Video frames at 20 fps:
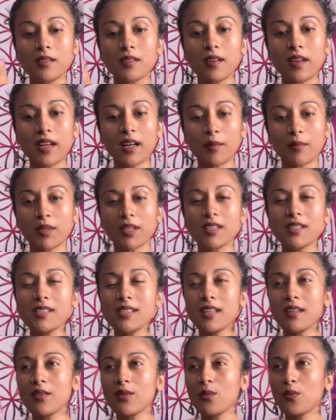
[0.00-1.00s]
And I'm going to
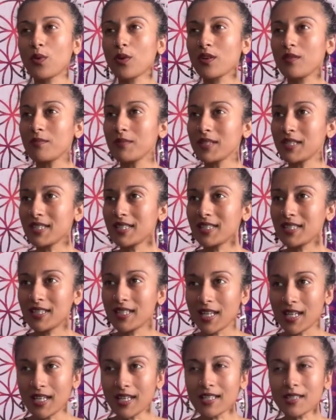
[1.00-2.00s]
say the word
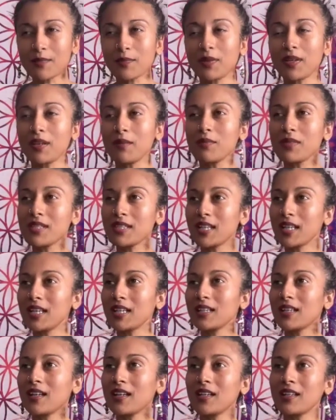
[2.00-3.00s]
mistakes, but I'm saying
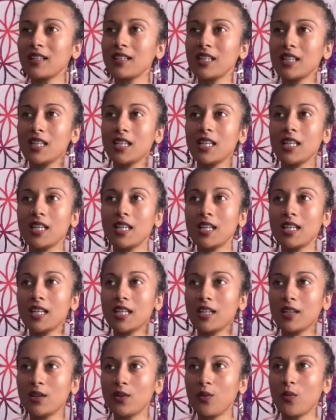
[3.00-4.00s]
that
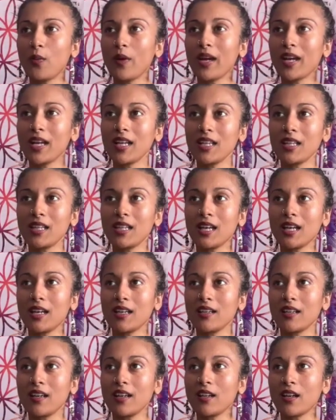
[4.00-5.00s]
in a way
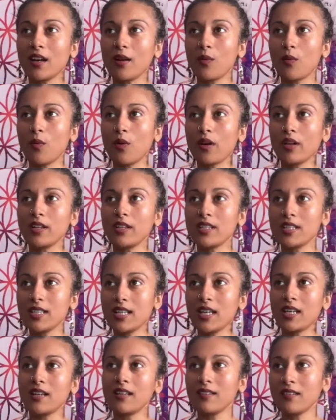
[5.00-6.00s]
that I want you to
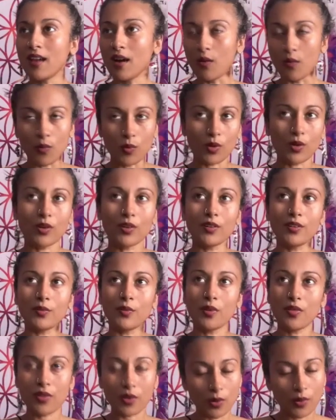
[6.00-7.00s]
take that word
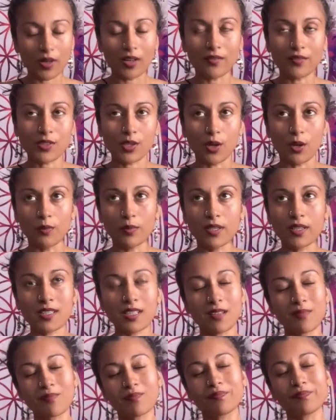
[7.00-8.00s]
with a grain of salt, because
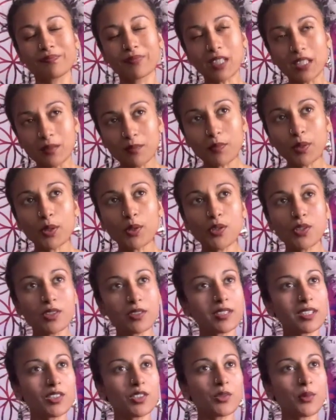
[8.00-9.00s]

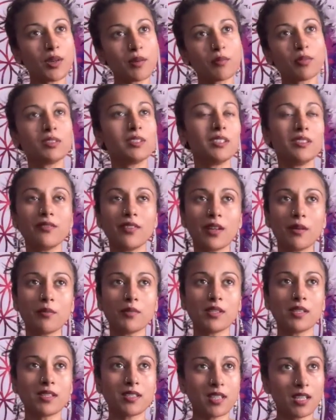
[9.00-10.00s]
personally, do I believe that
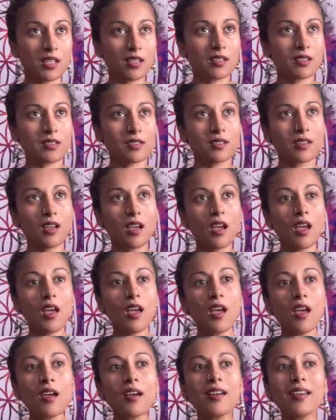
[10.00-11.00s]
mistakes
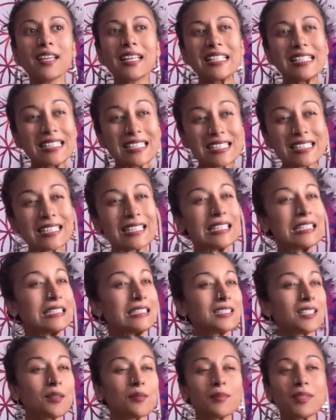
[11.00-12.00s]

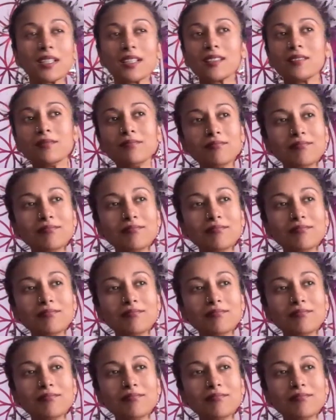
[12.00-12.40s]
exist? I'm like,